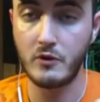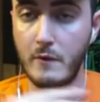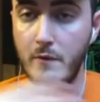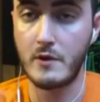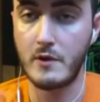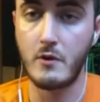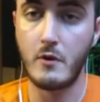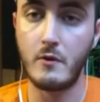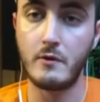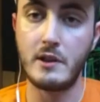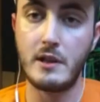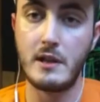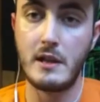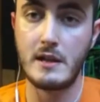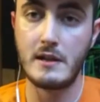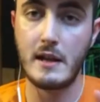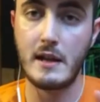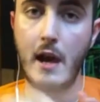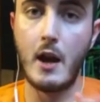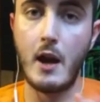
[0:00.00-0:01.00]
Every song that he
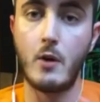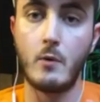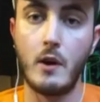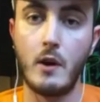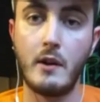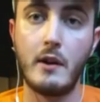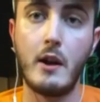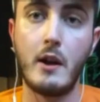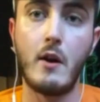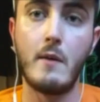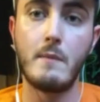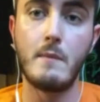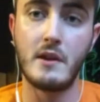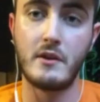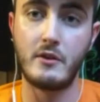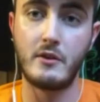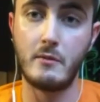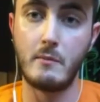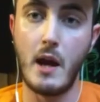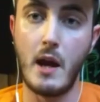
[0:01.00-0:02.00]
has out right now, I
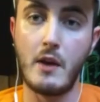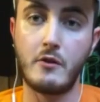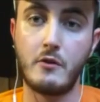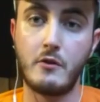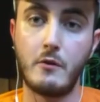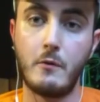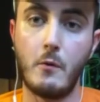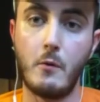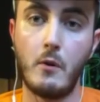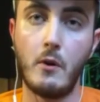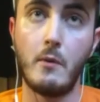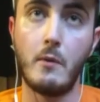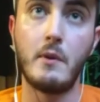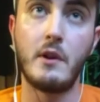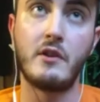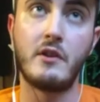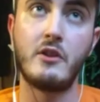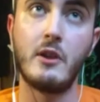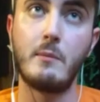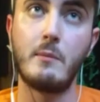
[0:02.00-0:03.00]
mixed and mastered for him,
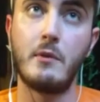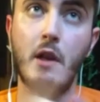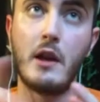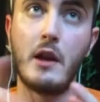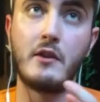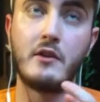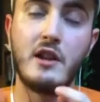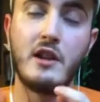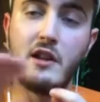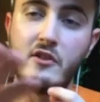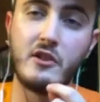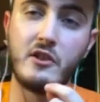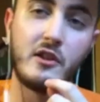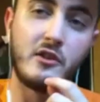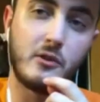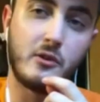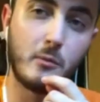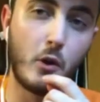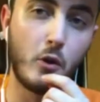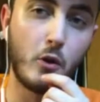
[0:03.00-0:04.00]
except like he has like
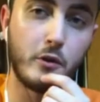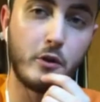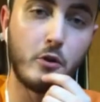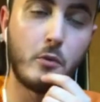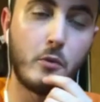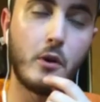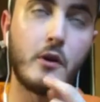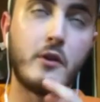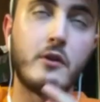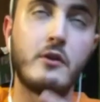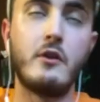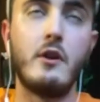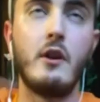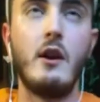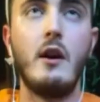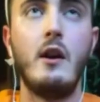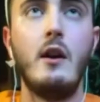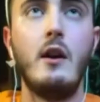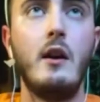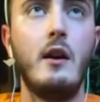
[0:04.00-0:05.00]
some earlier works.
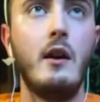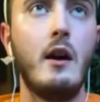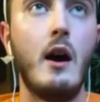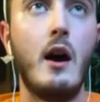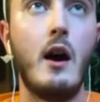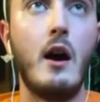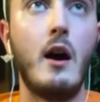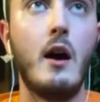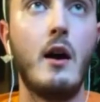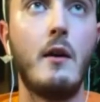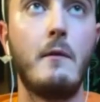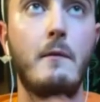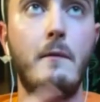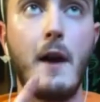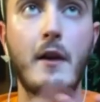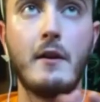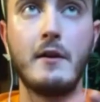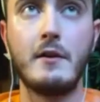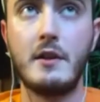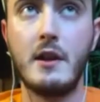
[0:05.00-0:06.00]

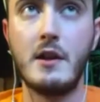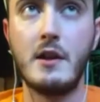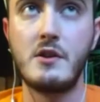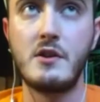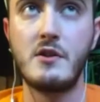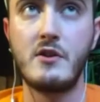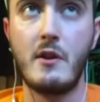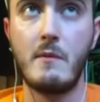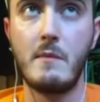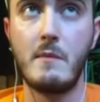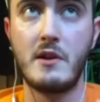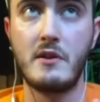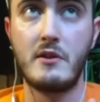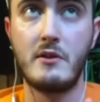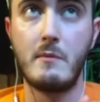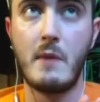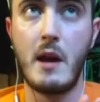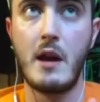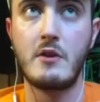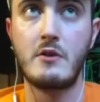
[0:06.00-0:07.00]
Foul Intentions, I mixed
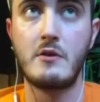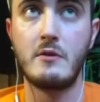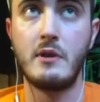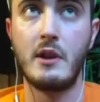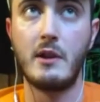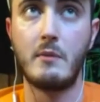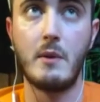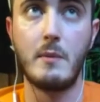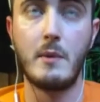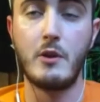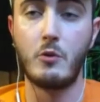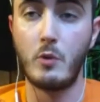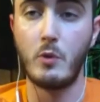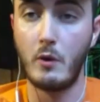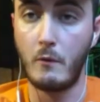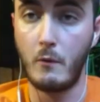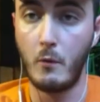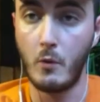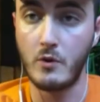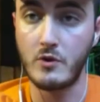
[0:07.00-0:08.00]
and mastered like maybe 3 or
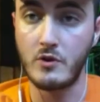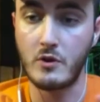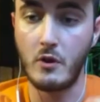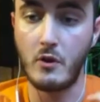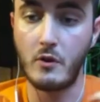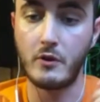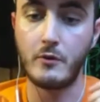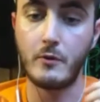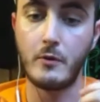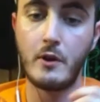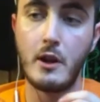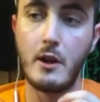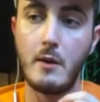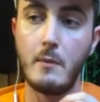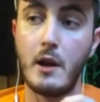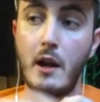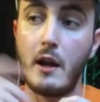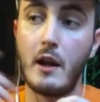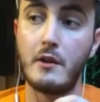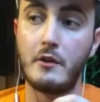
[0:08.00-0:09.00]
4 songs for him,
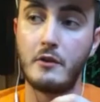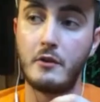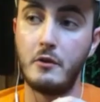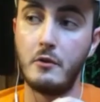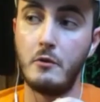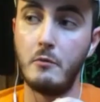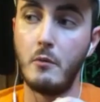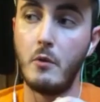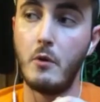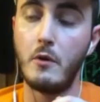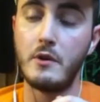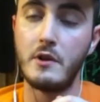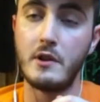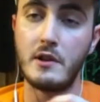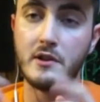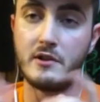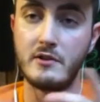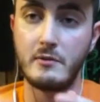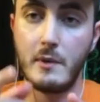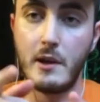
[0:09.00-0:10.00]
and I got 2 more that
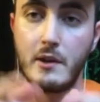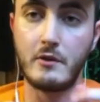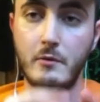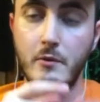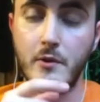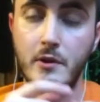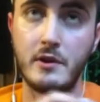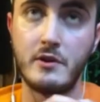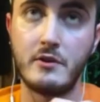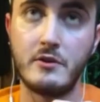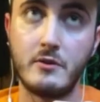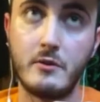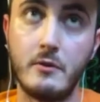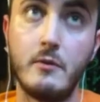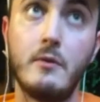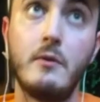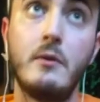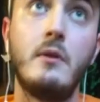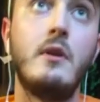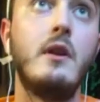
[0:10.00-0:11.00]
he's about to release
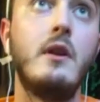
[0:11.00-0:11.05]
soon.